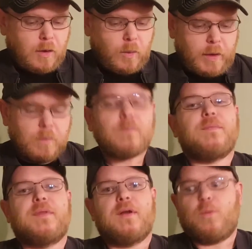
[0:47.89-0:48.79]
Well,
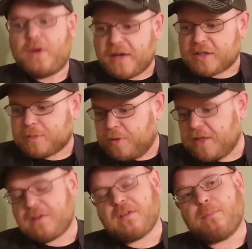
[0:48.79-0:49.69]
we can actually
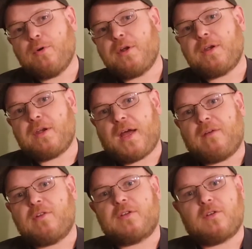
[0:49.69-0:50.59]
pretty easily put
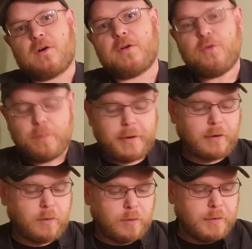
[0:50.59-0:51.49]
avlets onto
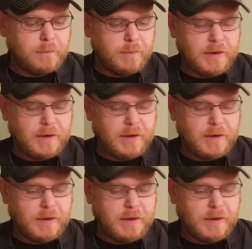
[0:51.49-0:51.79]
paracord,